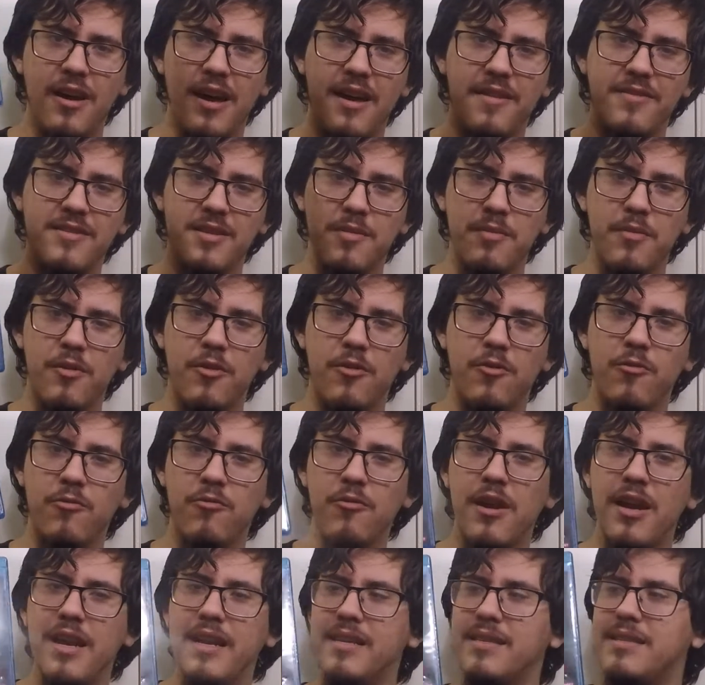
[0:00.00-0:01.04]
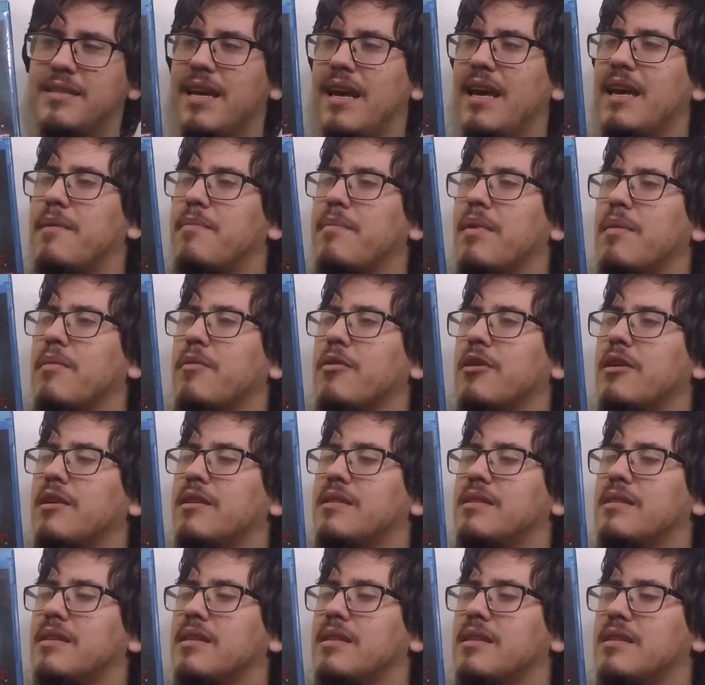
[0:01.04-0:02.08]
have some great date
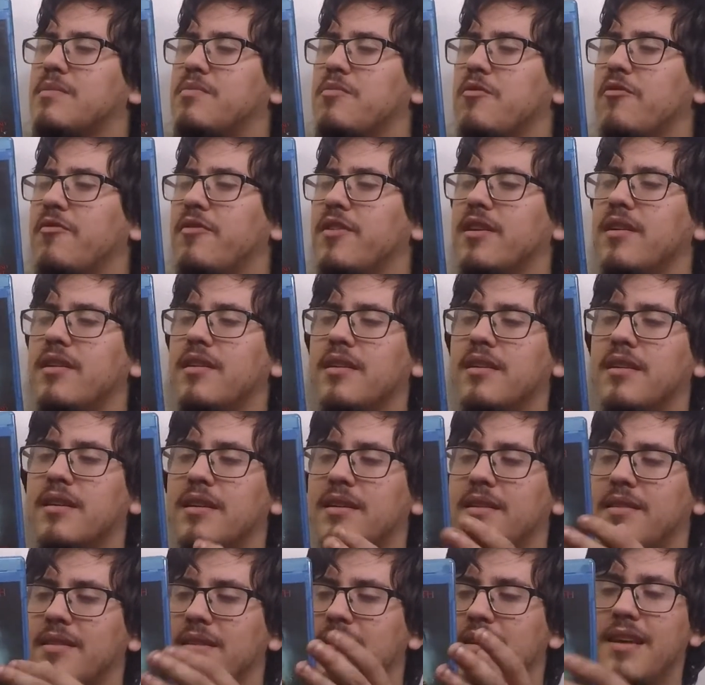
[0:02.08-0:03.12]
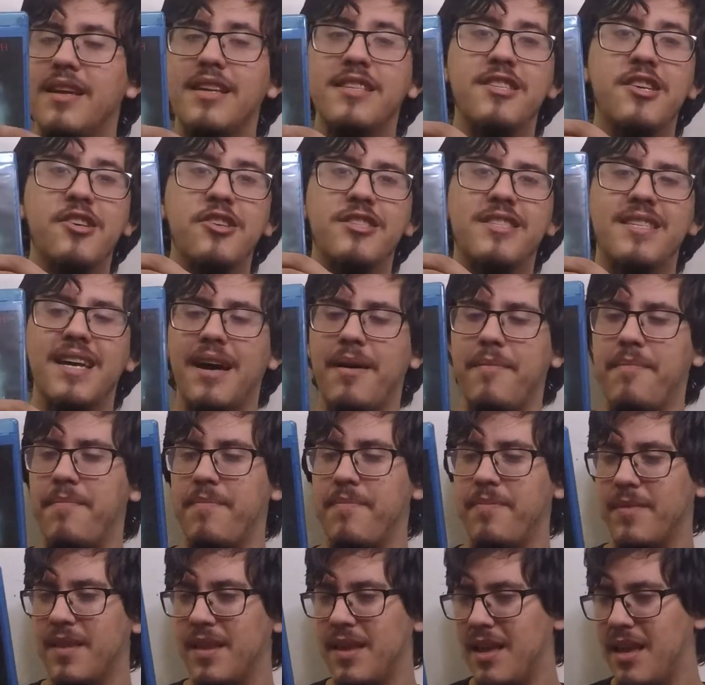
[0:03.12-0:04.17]
memories to this movie. It's a good time.
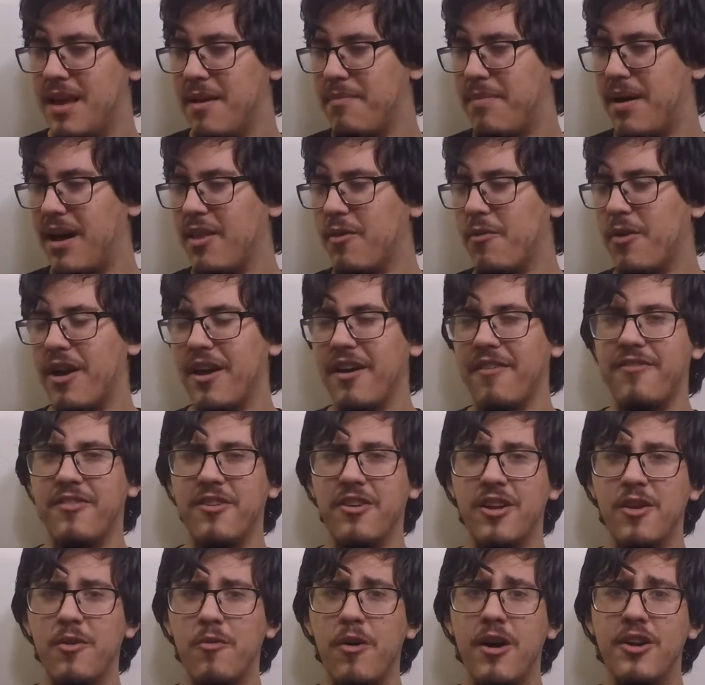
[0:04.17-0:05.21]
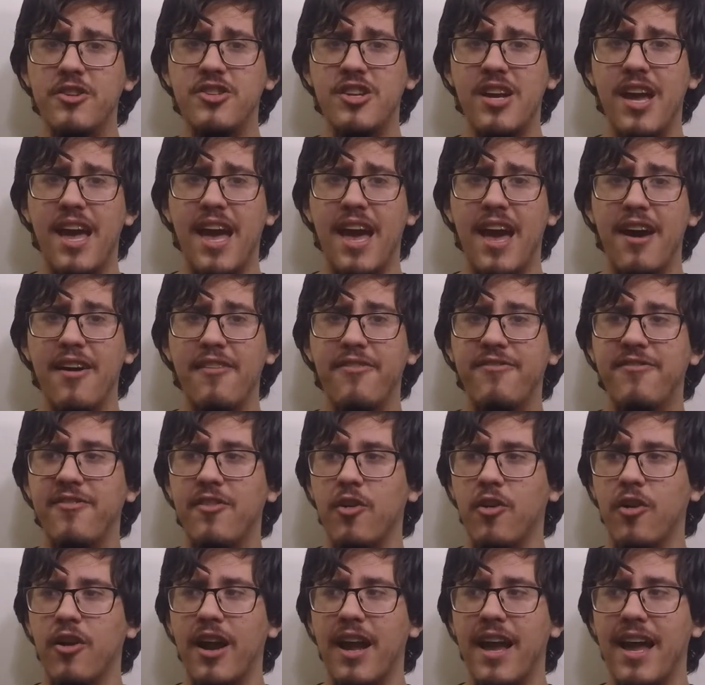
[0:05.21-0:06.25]
By the way, if you're going to watch F
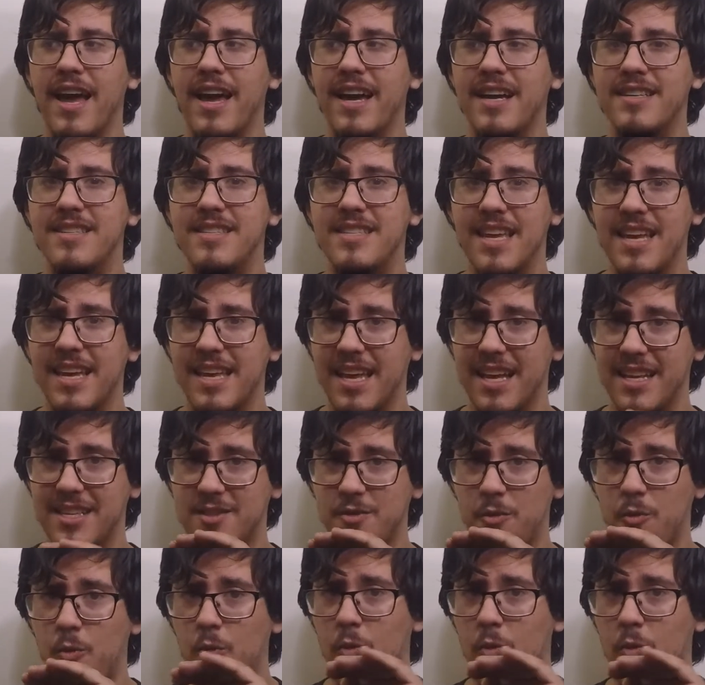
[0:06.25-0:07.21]
or X, it gets